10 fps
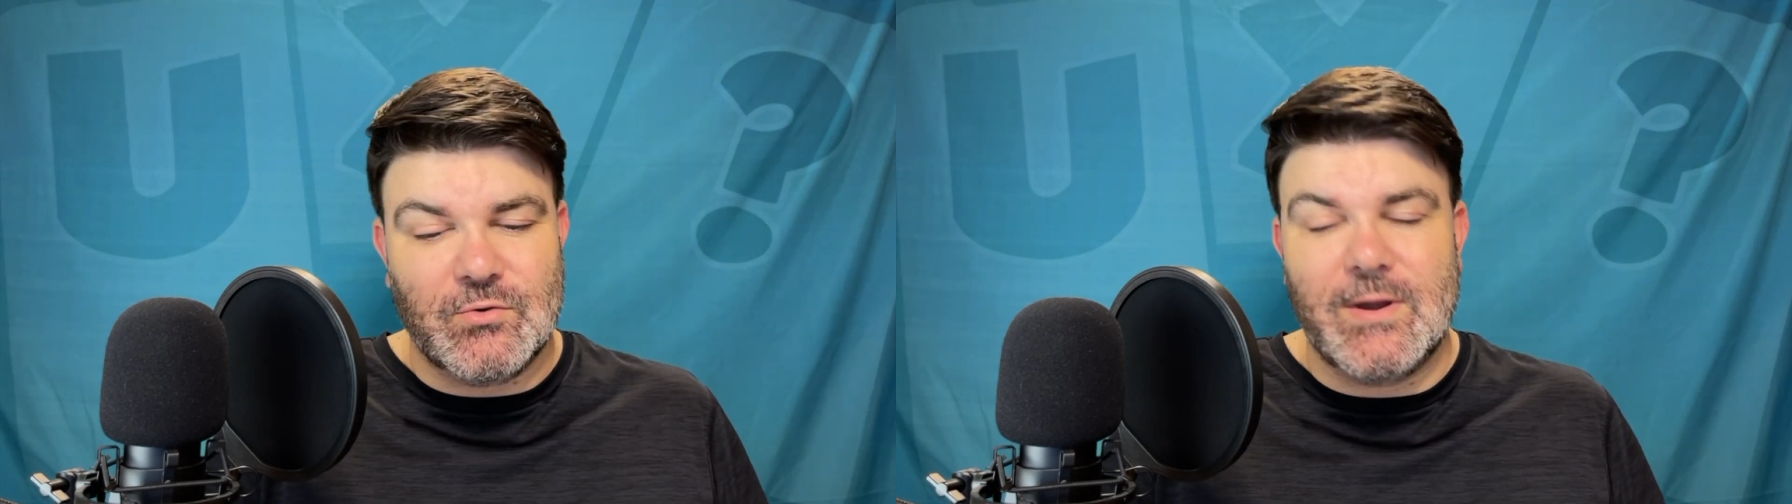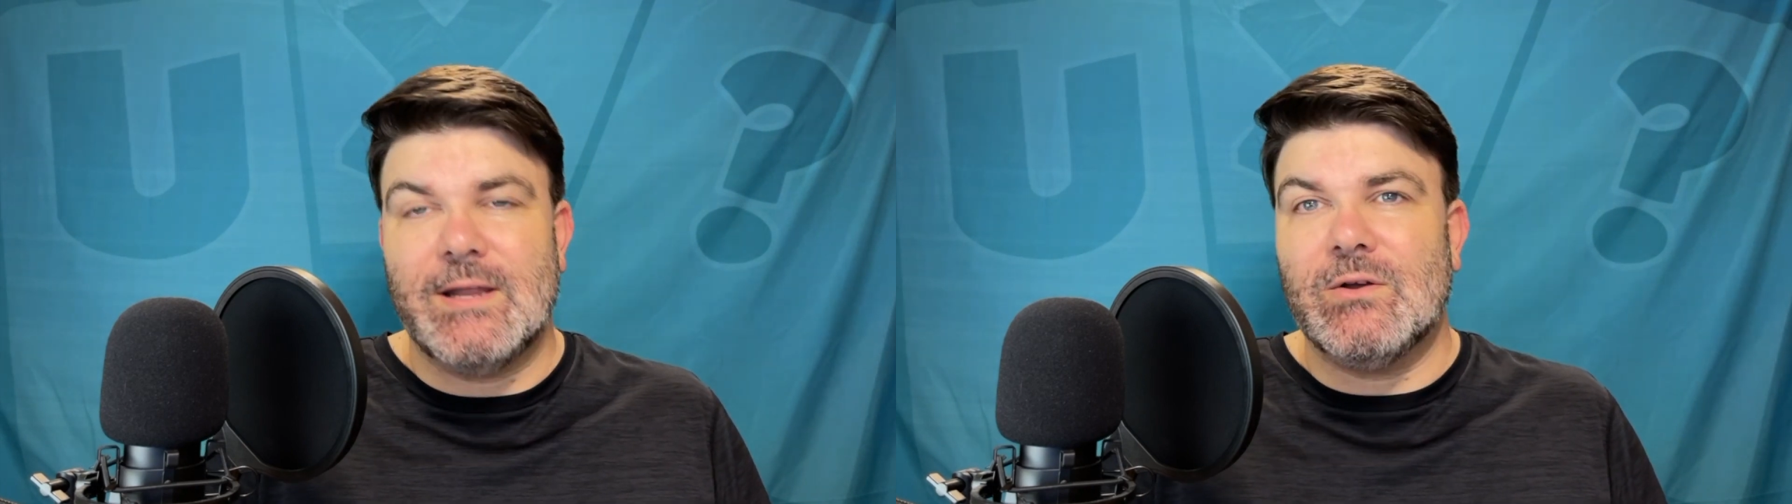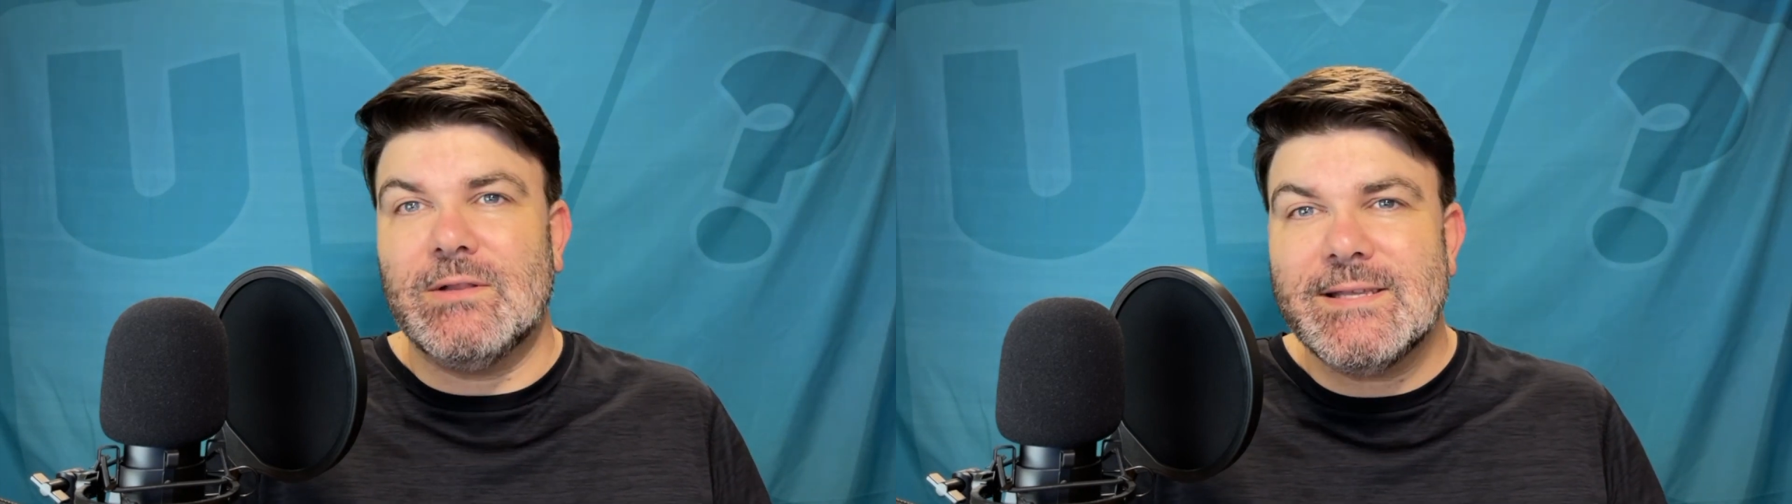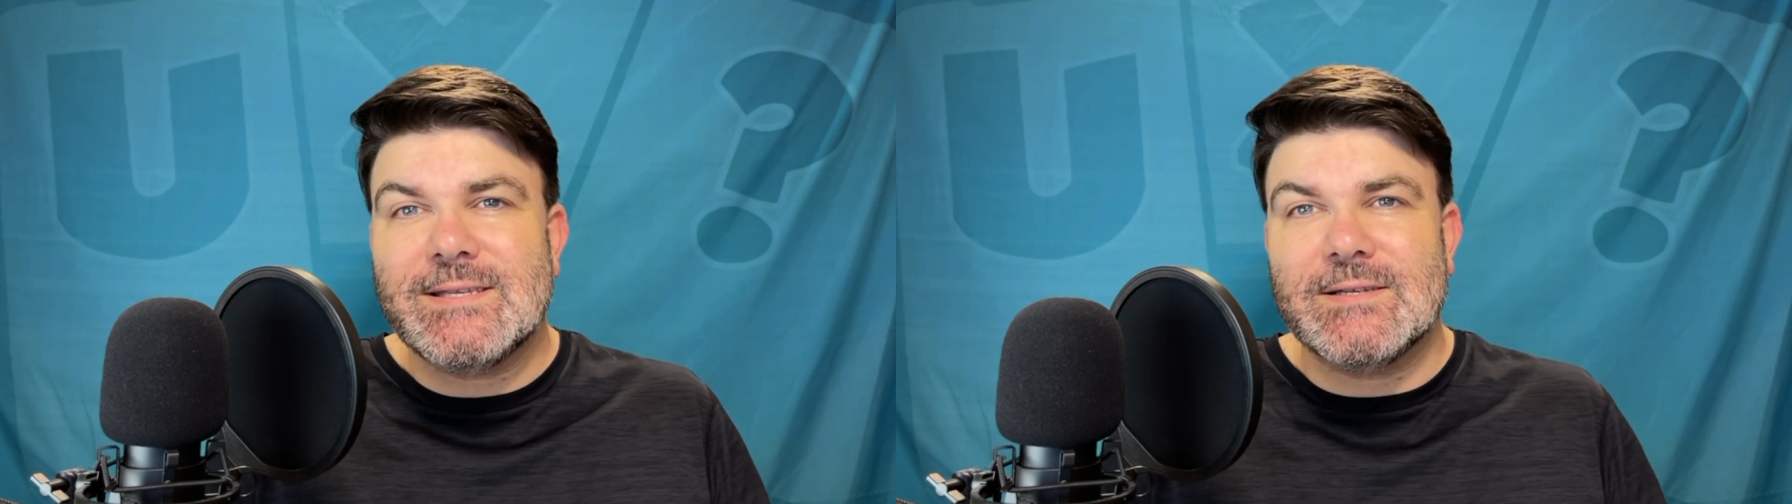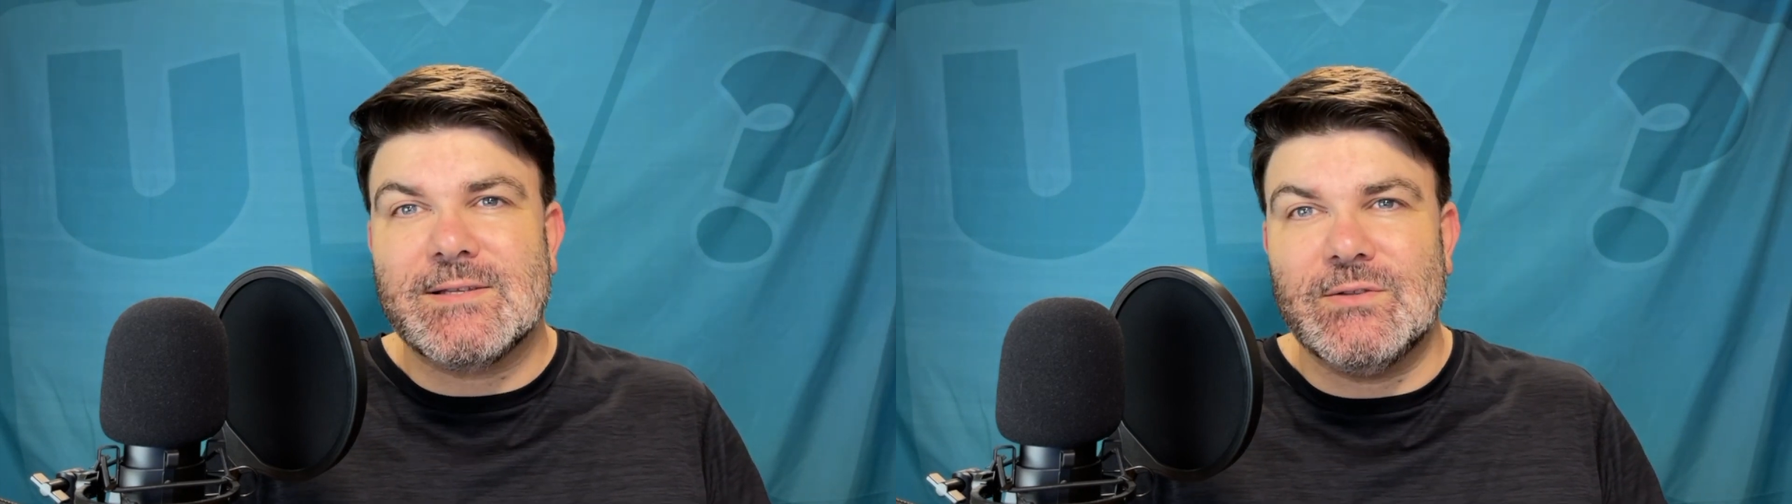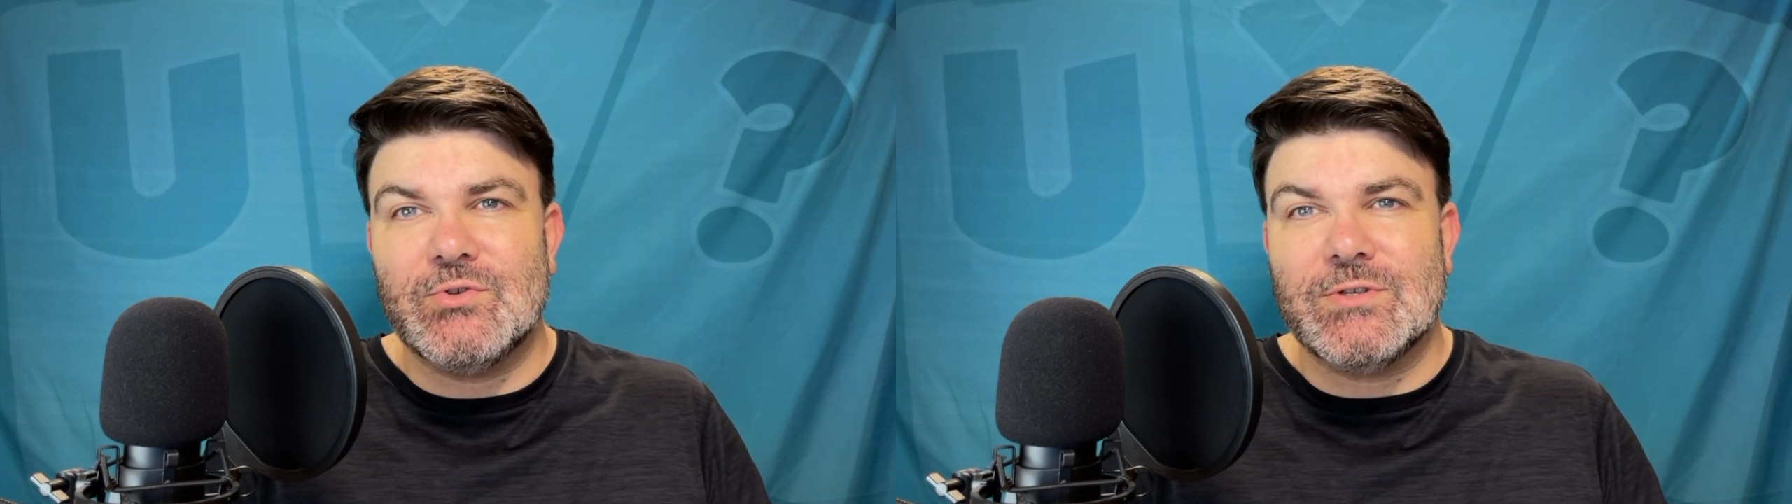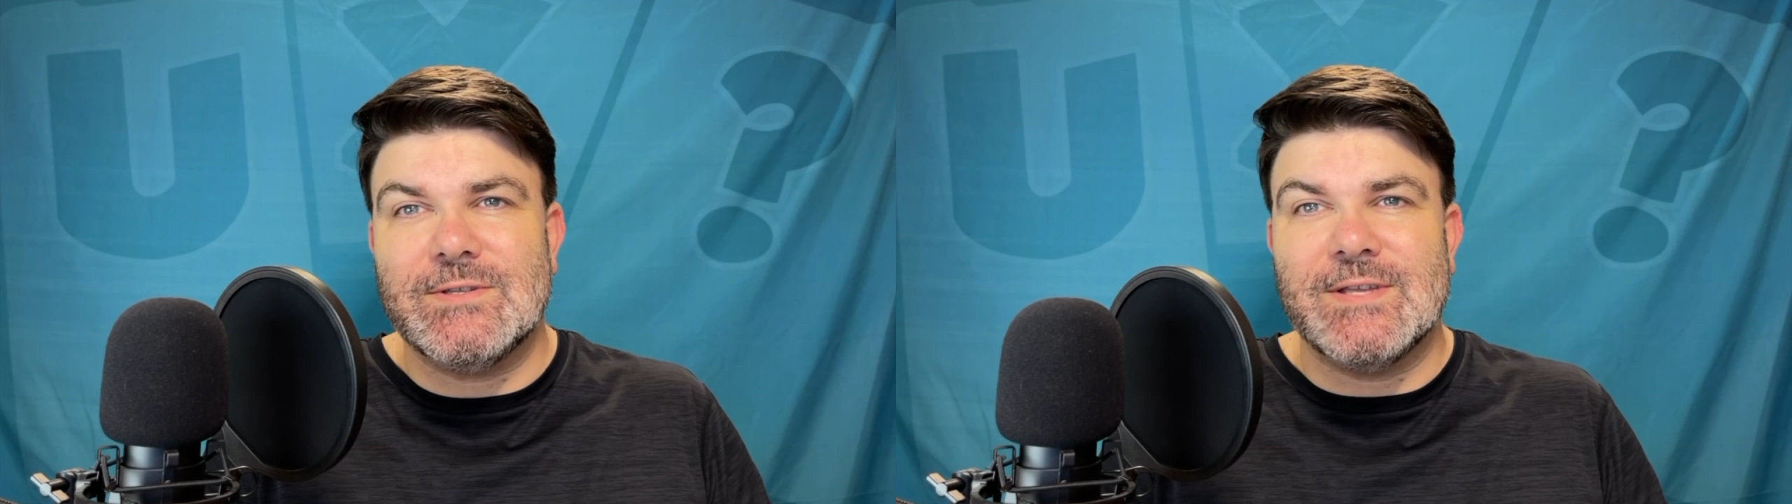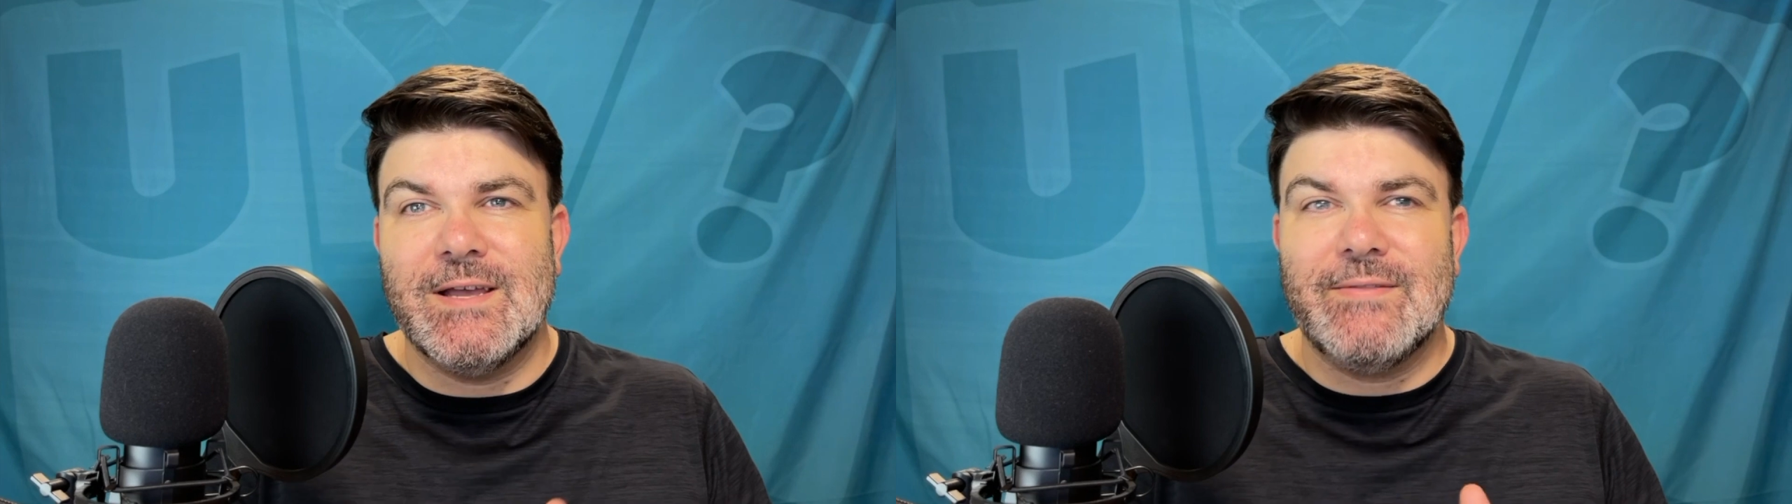creating holistic solutions